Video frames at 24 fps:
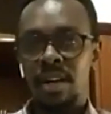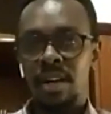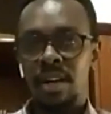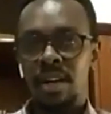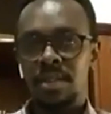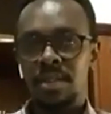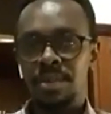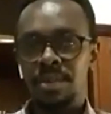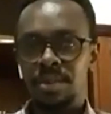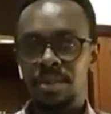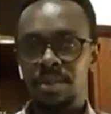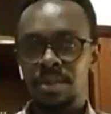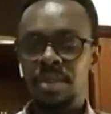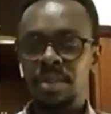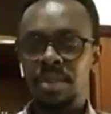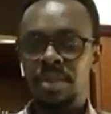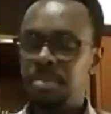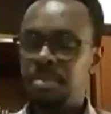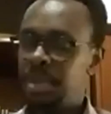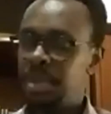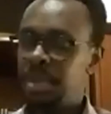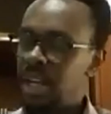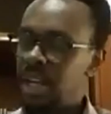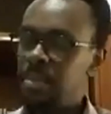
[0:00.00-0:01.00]
we've
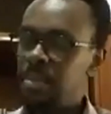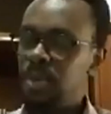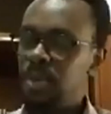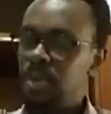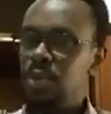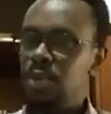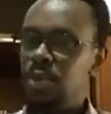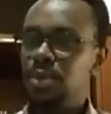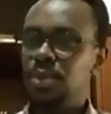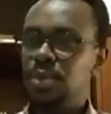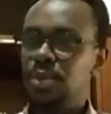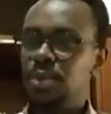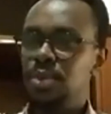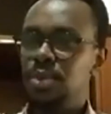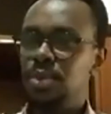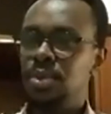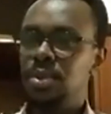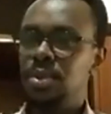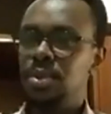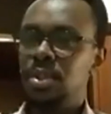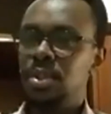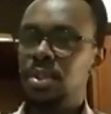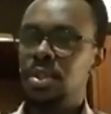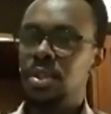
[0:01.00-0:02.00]
been able to,
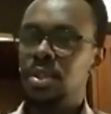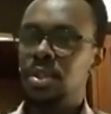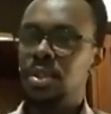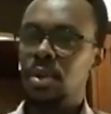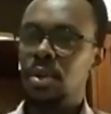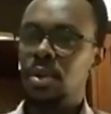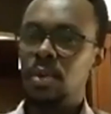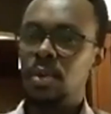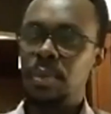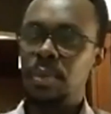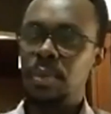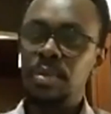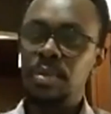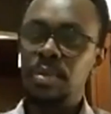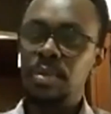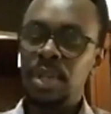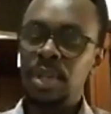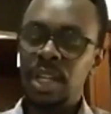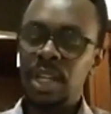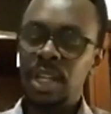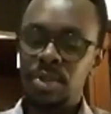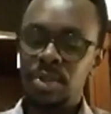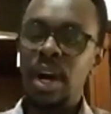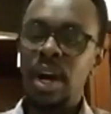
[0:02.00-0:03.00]
or we are
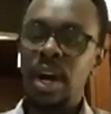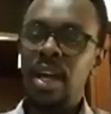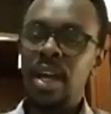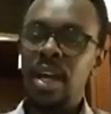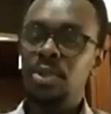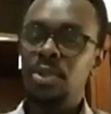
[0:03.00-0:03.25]
trying to